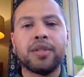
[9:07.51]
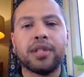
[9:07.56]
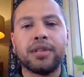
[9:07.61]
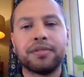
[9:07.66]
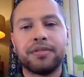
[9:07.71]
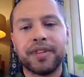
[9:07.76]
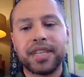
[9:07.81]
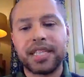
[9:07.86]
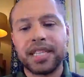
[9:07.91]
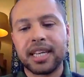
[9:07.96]
to
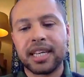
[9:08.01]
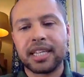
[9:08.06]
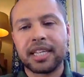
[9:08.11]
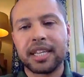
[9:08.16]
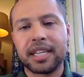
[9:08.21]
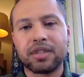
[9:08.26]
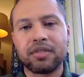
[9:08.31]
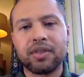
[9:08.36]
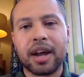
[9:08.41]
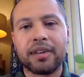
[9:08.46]
visit
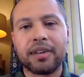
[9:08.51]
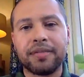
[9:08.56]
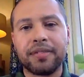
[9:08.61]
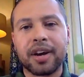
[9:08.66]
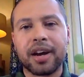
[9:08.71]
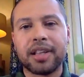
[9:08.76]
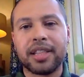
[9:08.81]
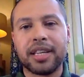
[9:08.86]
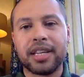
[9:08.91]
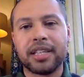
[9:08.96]
his
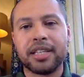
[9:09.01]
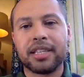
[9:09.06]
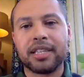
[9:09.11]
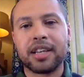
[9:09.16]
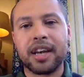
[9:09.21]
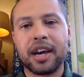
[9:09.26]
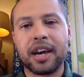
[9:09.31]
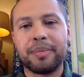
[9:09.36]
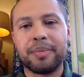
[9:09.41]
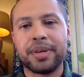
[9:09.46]
grandfather in
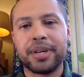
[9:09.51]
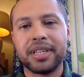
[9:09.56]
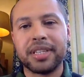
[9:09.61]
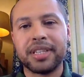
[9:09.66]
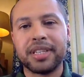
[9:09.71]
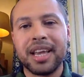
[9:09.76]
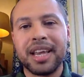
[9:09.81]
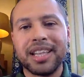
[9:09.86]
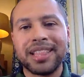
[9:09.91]
Cyprus,